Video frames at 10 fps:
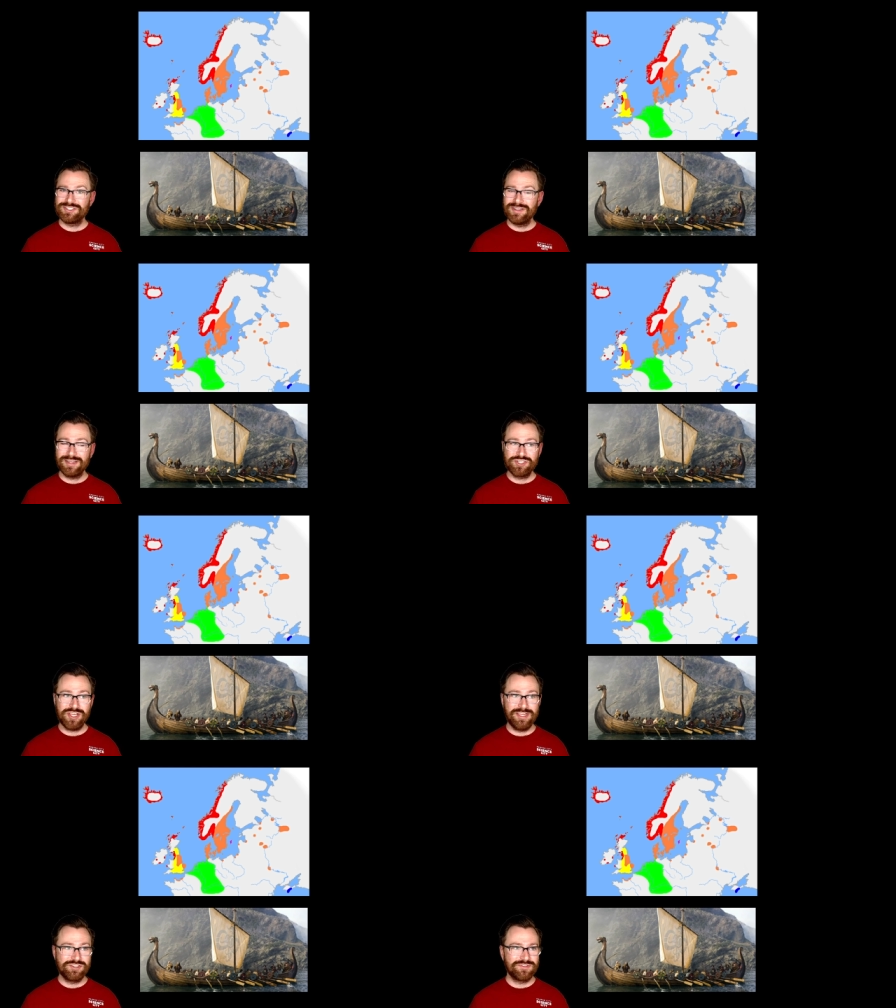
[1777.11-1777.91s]
a
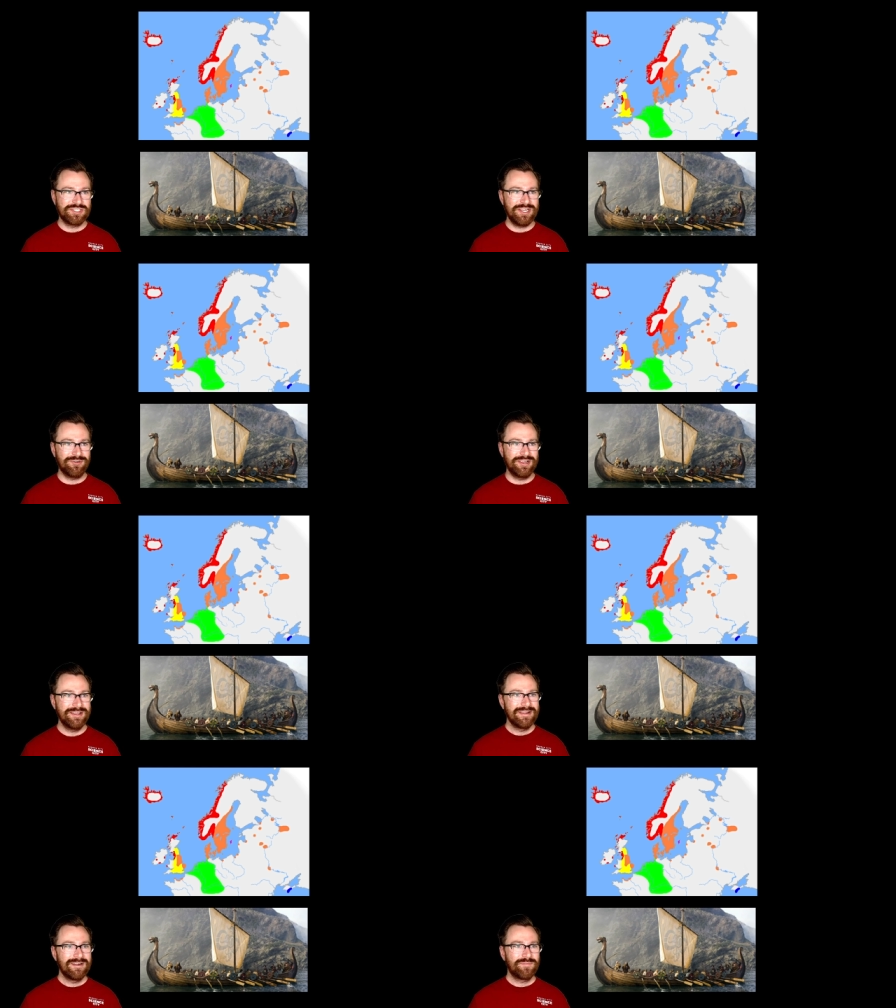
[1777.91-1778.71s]
change of scenery
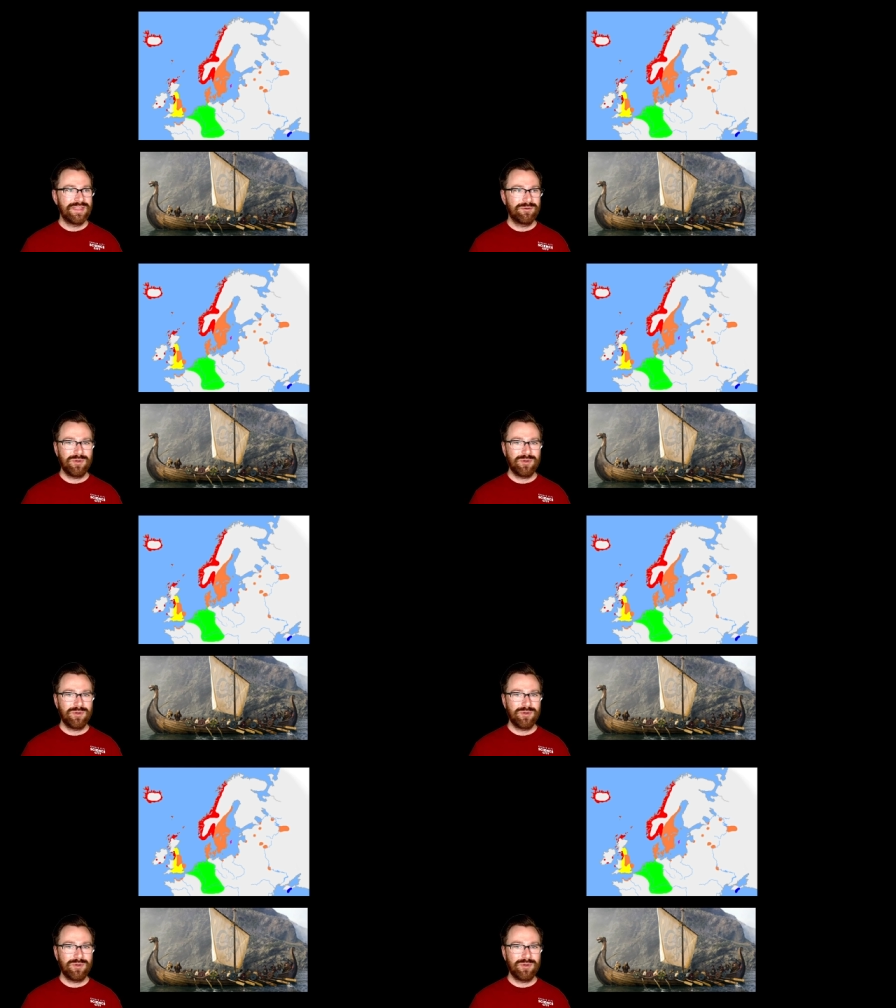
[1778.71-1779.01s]
than